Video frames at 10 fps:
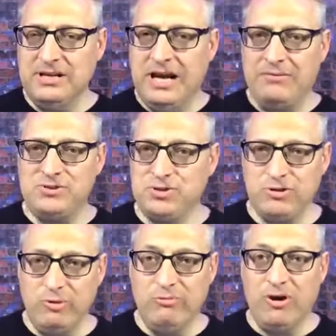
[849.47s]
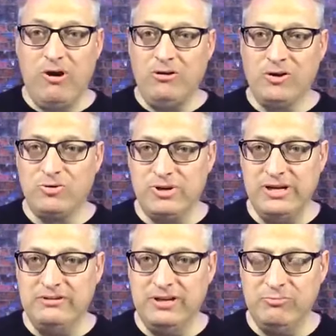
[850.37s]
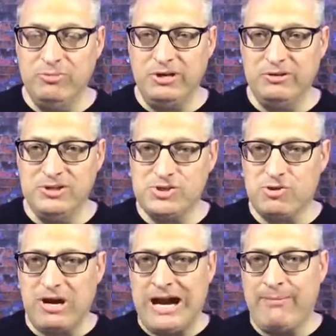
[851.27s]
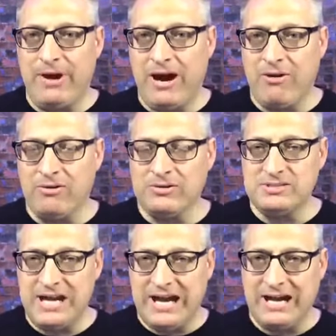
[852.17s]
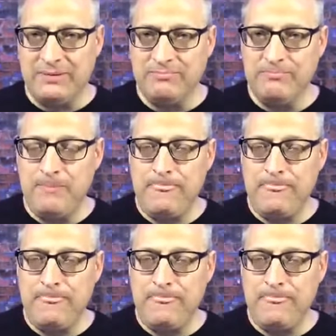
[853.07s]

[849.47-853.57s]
I'm sure that we would all agree that we could describe our time